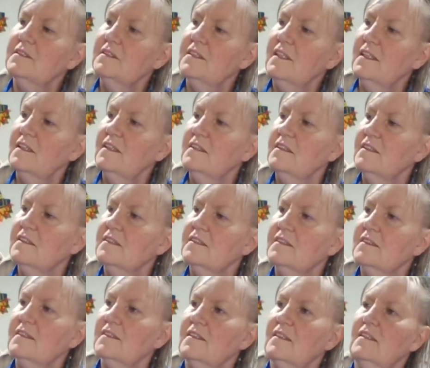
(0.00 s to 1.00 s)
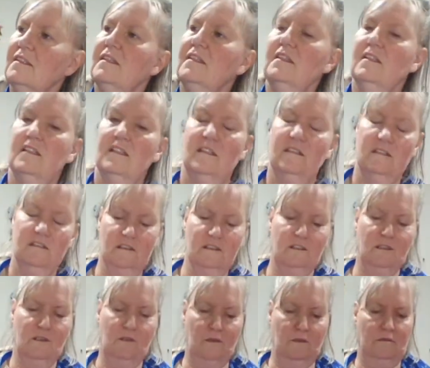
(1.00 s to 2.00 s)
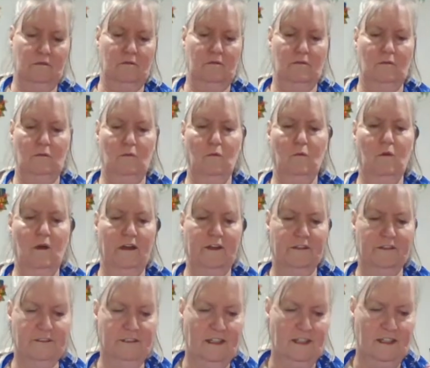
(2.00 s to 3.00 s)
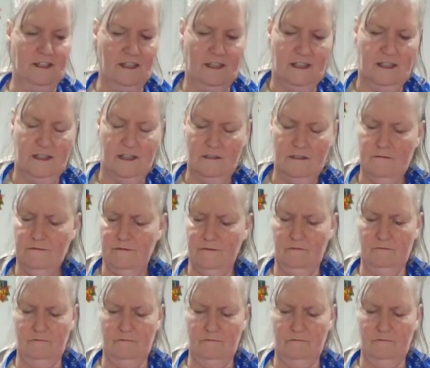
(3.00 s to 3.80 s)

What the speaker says: Take this little wire that I have.